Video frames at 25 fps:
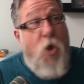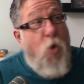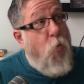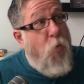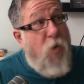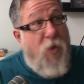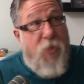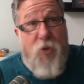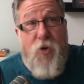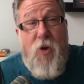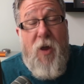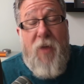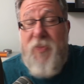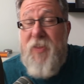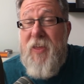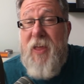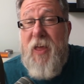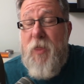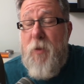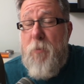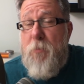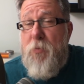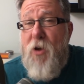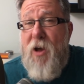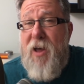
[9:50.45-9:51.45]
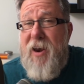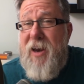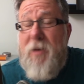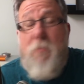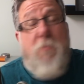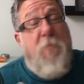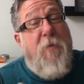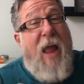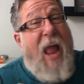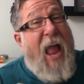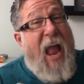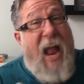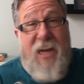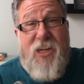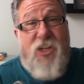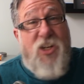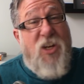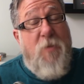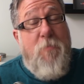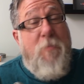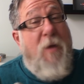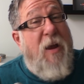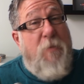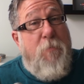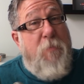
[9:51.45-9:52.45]
whether or not the other product actually
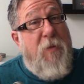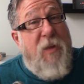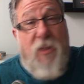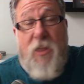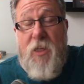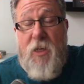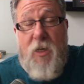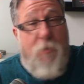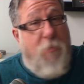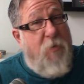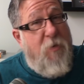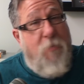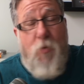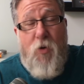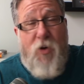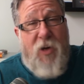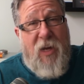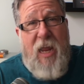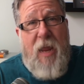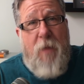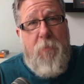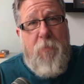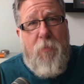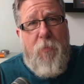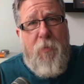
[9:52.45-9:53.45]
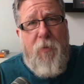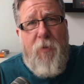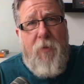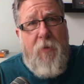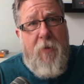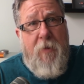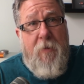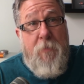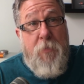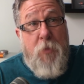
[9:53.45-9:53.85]
might be a little bit more capable,